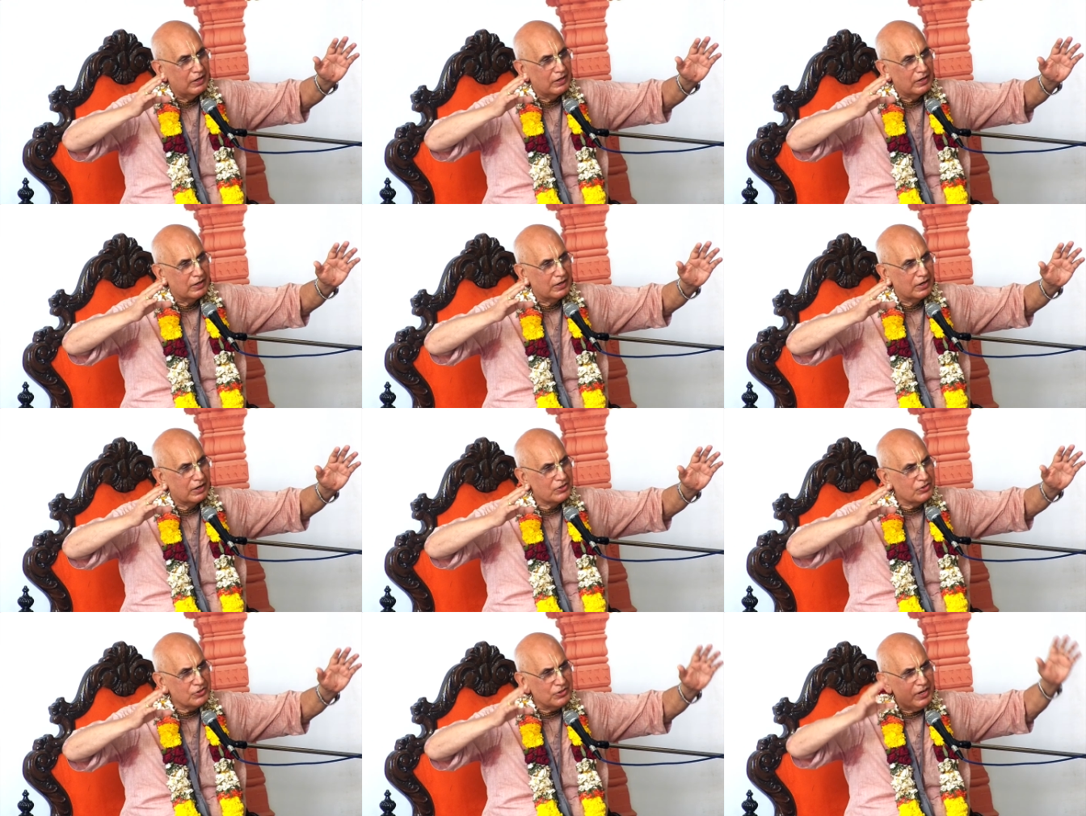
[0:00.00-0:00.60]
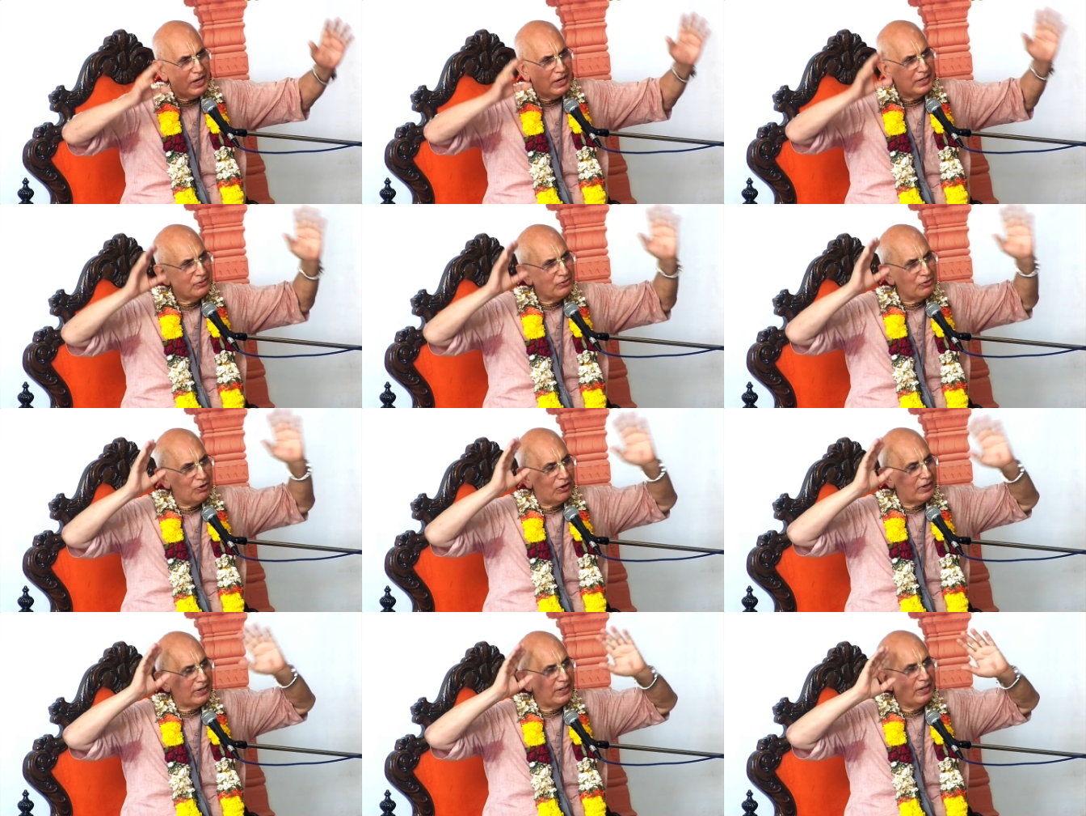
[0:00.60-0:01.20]
Krishna is
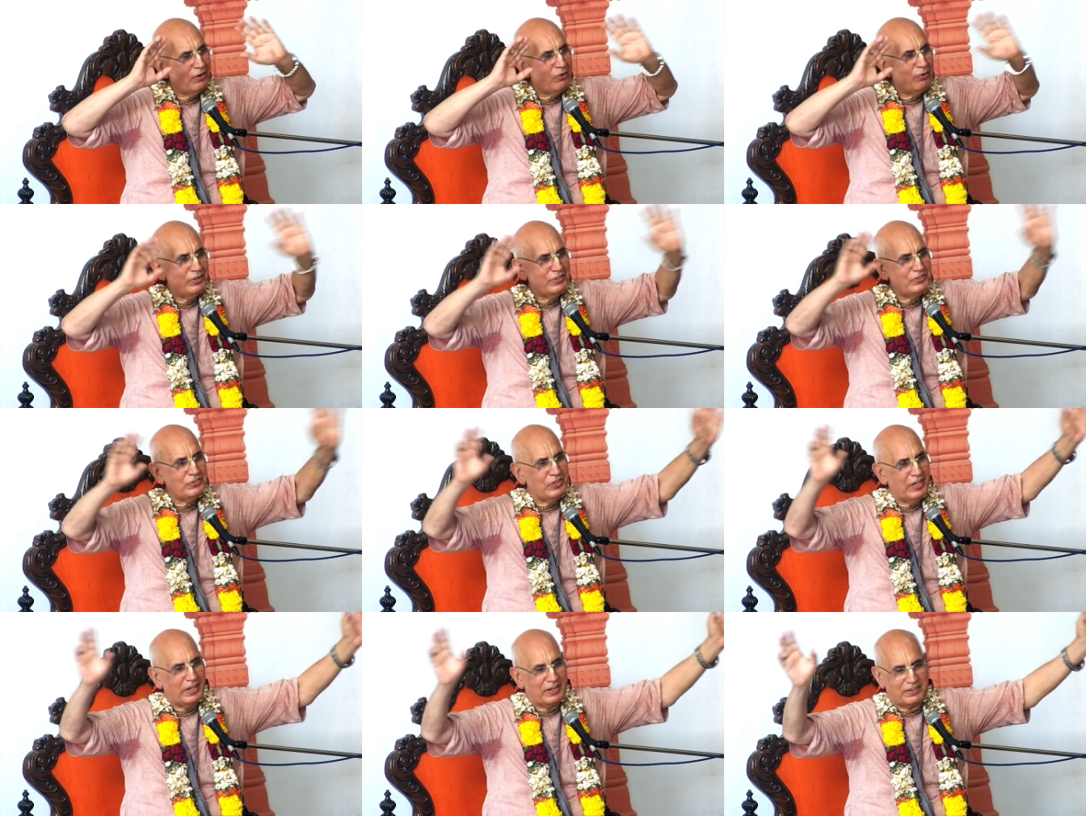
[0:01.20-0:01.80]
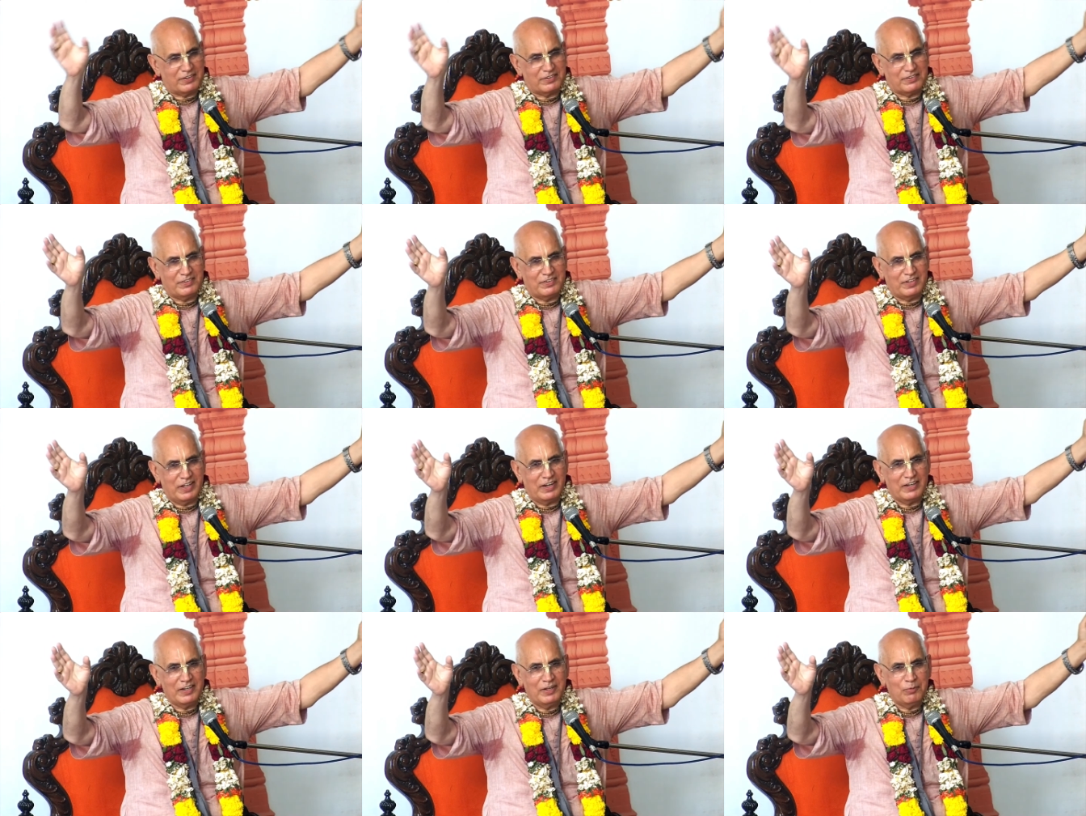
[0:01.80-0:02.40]
not egoistic
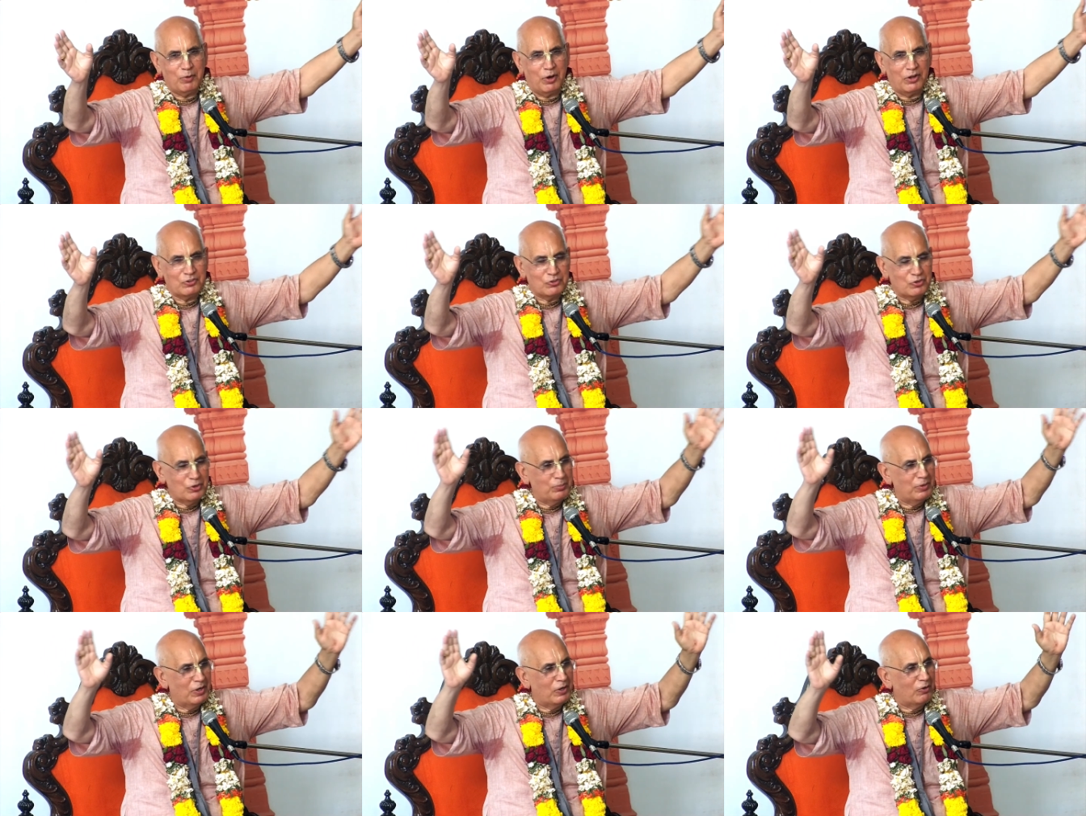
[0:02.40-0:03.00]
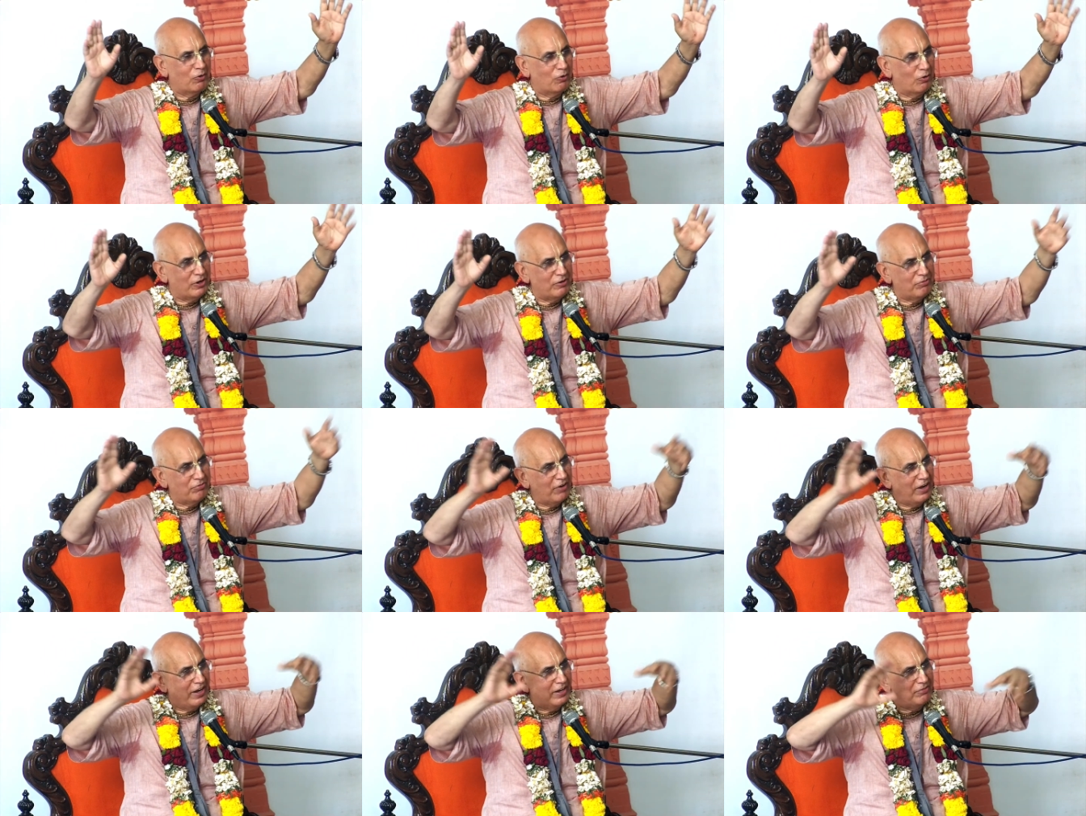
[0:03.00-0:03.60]
that he wants to be
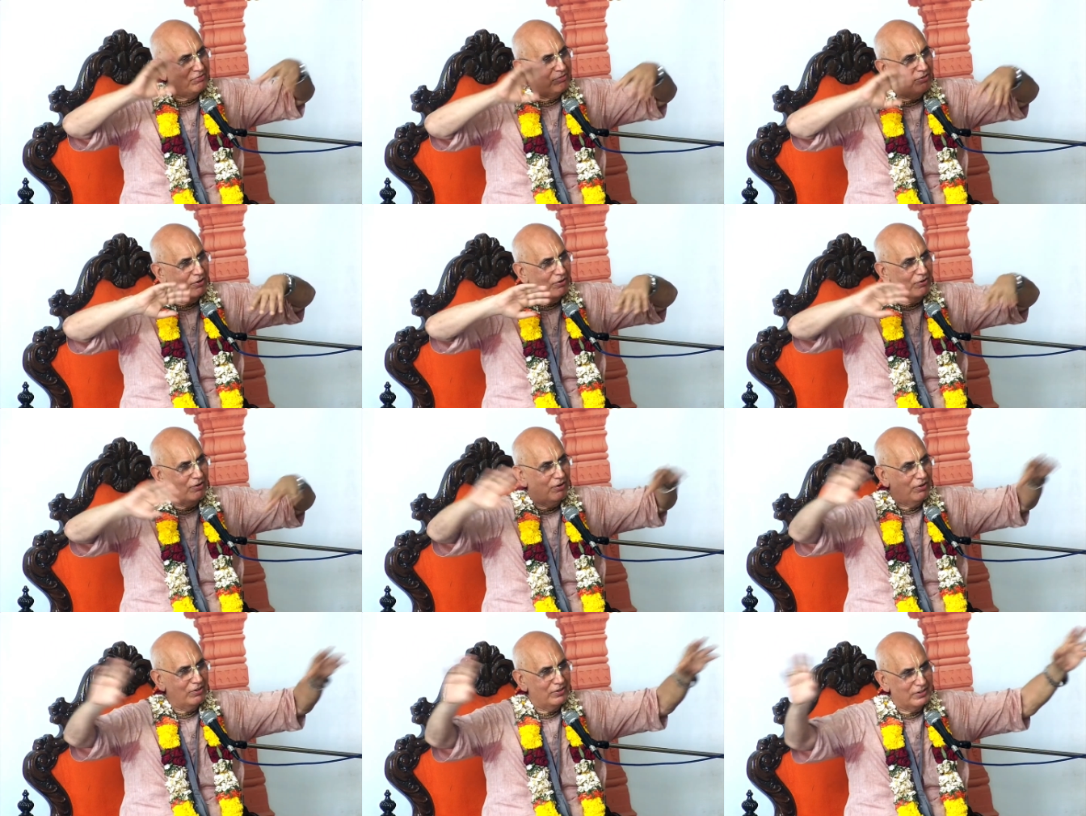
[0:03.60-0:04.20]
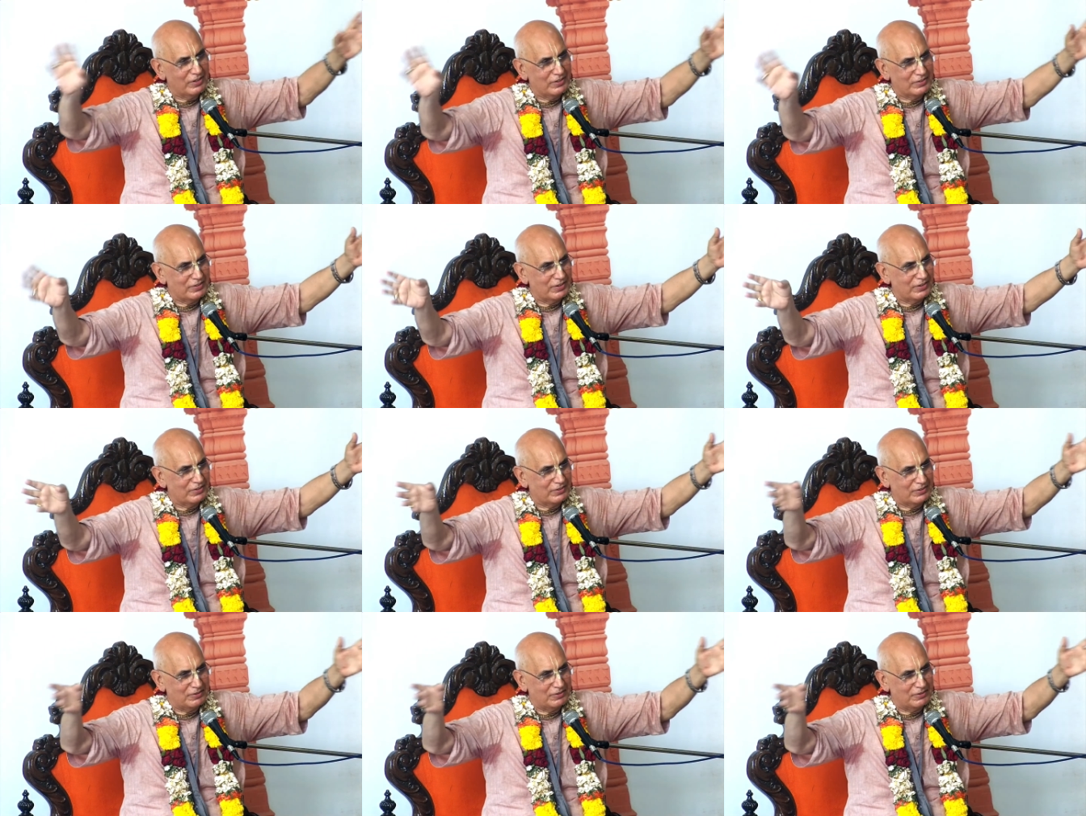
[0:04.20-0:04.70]
glorified for all these things.